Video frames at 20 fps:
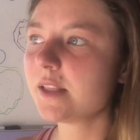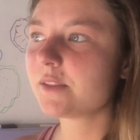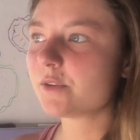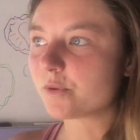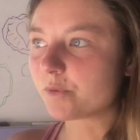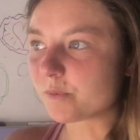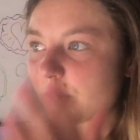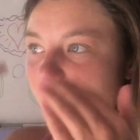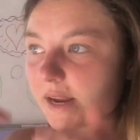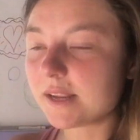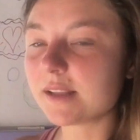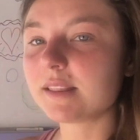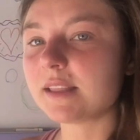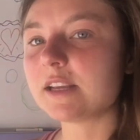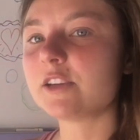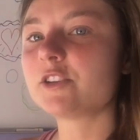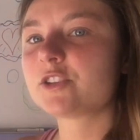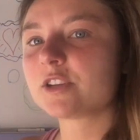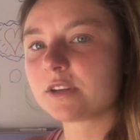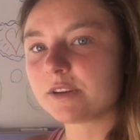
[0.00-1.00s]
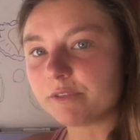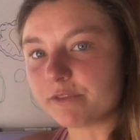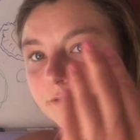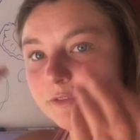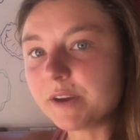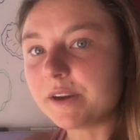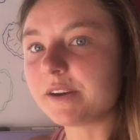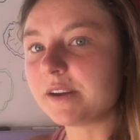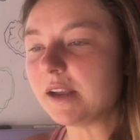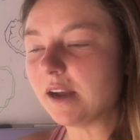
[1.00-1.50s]
The regulation of
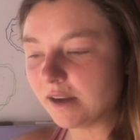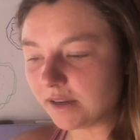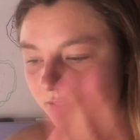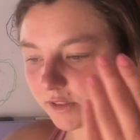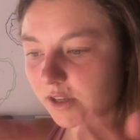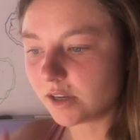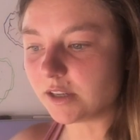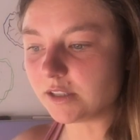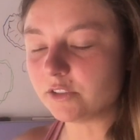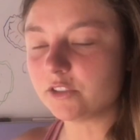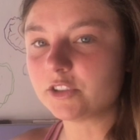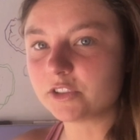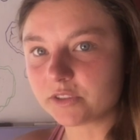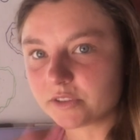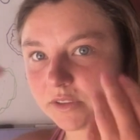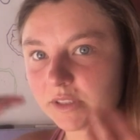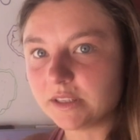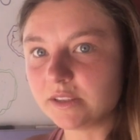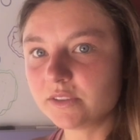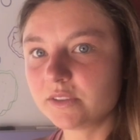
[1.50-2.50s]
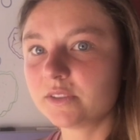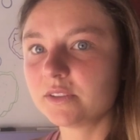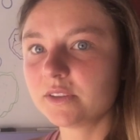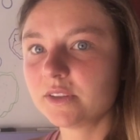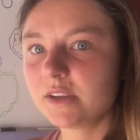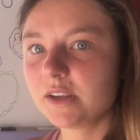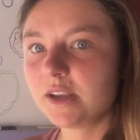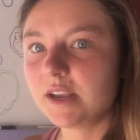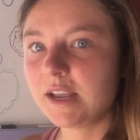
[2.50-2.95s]
very unconsciousness